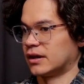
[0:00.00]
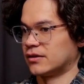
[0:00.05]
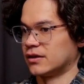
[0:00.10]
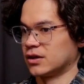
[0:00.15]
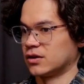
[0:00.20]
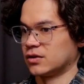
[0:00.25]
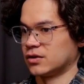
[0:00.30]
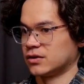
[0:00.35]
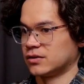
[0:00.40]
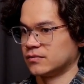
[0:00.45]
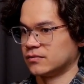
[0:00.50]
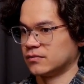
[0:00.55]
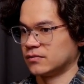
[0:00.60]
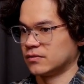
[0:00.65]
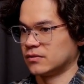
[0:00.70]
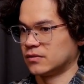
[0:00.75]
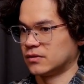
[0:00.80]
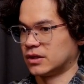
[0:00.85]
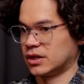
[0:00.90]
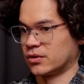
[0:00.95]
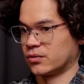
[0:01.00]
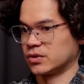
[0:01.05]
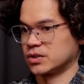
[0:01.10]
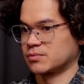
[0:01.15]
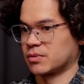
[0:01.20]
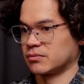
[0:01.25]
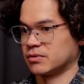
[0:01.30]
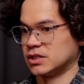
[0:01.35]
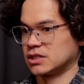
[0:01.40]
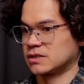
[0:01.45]
think there
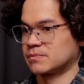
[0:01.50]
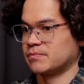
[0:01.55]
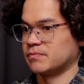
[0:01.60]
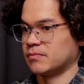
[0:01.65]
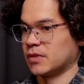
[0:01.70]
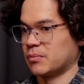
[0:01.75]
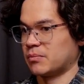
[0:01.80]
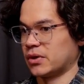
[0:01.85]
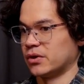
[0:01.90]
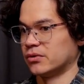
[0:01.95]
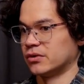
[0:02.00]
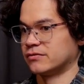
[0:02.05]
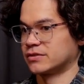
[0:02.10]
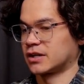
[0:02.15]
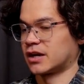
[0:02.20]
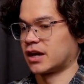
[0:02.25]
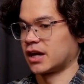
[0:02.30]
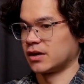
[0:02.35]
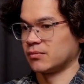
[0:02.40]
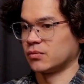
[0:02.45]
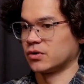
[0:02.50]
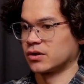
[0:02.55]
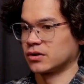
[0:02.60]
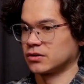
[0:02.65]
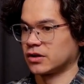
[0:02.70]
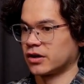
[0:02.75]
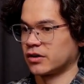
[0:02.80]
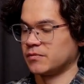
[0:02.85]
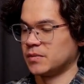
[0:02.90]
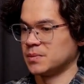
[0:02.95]
was probably a period of time
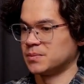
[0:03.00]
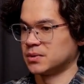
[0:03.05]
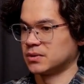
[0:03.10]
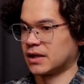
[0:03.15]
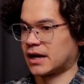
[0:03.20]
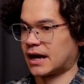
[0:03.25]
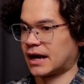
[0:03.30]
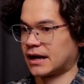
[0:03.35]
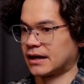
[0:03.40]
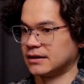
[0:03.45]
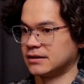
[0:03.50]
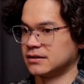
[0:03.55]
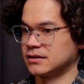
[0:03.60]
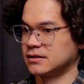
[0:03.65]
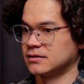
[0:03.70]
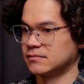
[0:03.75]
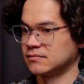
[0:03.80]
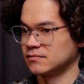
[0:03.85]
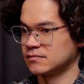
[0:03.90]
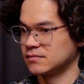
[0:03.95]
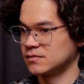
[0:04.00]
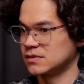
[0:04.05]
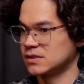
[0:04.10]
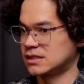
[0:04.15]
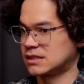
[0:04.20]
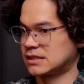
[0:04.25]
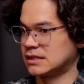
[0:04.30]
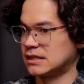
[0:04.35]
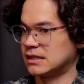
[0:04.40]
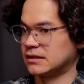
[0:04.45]
where a lot of people had
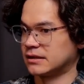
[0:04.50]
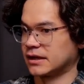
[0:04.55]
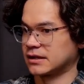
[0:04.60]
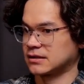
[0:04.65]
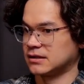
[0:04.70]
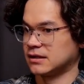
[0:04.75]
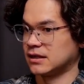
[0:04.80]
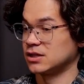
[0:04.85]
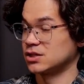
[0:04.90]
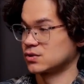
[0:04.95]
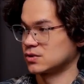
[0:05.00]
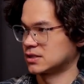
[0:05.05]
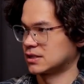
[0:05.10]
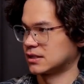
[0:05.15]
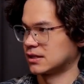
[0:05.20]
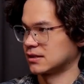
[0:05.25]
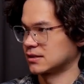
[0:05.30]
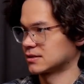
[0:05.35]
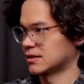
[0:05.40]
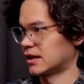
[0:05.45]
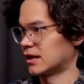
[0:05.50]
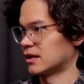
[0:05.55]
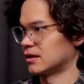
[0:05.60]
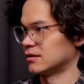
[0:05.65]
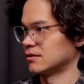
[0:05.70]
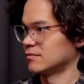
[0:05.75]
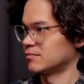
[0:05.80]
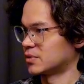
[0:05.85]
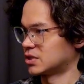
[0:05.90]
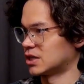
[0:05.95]
seen like the interesting and
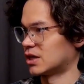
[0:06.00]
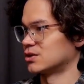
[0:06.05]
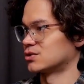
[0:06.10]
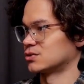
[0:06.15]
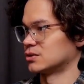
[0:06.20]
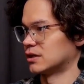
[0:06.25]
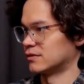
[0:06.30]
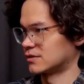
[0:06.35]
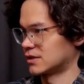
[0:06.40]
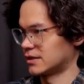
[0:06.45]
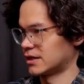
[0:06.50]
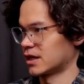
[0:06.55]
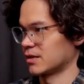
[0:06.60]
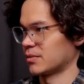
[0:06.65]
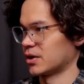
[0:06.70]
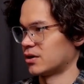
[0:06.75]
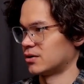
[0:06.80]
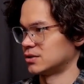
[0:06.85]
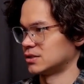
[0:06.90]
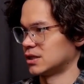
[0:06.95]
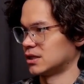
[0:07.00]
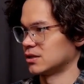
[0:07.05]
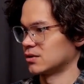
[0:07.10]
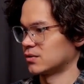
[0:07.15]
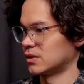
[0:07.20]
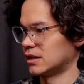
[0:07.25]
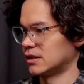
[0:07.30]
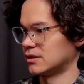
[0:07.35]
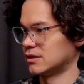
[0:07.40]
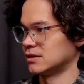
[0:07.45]
exciting potential of synthetic biology
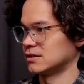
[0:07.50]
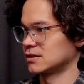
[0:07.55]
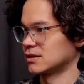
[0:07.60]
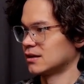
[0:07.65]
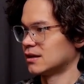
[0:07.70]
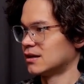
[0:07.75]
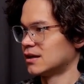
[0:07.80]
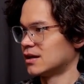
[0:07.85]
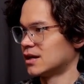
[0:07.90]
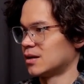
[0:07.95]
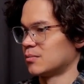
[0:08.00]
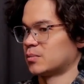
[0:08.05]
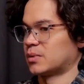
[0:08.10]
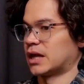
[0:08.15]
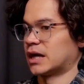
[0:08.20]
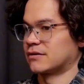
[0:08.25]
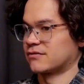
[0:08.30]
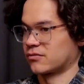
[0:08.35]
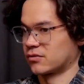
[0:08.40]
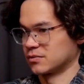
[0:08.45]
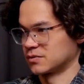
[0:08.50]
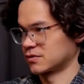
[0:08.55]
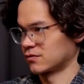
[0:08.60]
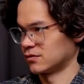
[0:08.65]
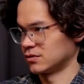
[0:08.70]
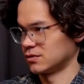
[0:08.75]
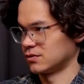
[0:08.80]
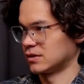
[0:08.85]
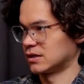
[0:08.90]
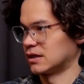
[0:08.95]
and created these platforms
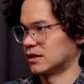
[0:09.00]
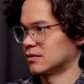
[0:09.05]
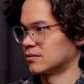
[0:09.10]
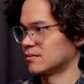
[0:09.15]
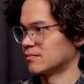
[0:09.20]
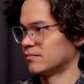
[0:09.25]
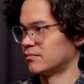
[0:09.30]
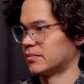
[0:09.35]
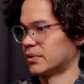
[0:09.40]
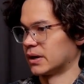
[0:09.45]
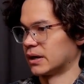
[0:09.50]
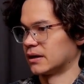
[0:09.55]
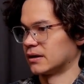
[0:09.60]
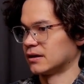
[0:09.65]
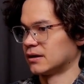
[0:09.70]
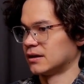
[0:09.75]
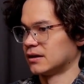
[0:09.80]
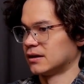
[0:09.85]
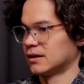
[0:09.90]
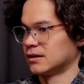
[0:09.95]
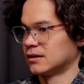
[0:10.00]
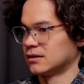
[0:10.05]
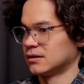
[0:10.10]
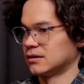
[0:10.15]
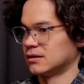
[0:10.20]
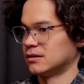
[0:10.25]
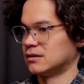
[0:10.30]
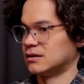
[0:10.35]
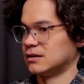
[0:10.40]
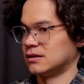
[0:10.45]
for doing it. But
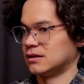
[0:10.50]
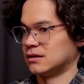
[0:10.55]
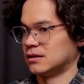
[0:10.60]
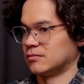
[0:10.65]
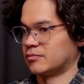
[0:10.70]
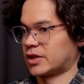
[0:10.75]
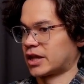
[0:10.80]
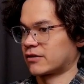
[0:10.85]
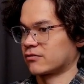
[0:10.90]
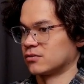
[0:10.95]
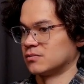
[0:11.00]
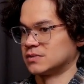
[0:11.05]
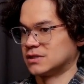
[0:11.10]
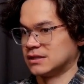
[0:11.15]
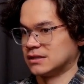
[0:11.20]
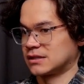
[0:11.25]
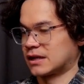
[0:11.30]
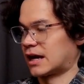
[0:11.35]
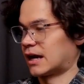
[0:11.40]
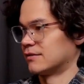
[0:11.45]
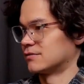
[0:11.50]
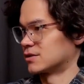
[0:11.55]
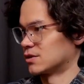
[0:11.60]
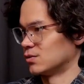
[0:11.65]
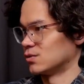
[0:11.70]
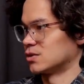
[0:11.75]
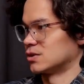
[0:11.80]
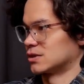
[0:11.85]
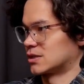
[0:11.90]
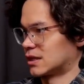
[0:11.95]
the platforms need to have
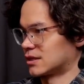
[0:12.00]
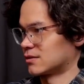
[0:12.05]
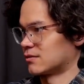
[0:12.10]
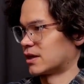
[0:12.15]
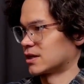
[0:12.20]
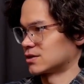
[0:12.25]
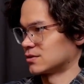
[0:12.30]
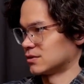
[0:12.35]
solutions that they're